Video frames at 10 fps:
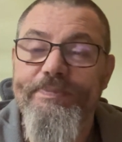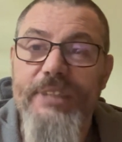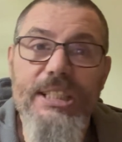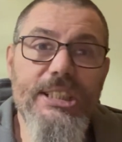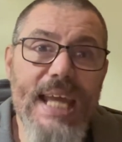
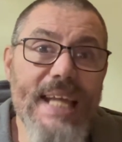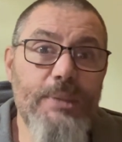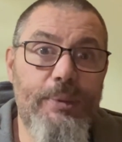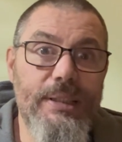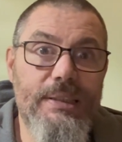
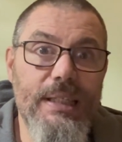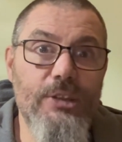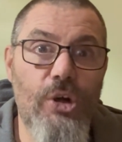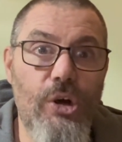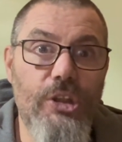Sainsbury's is
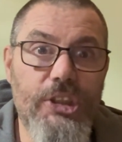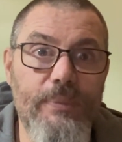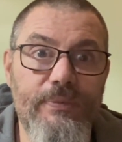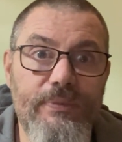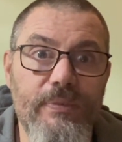
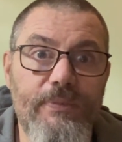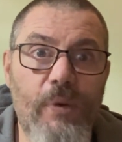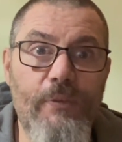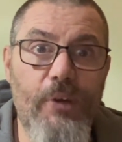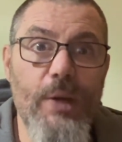awesome
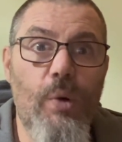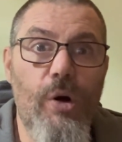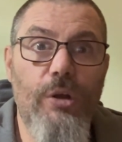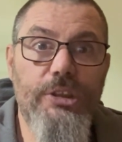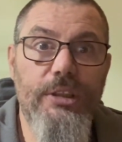for free
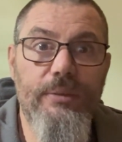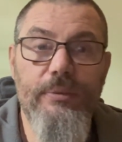water.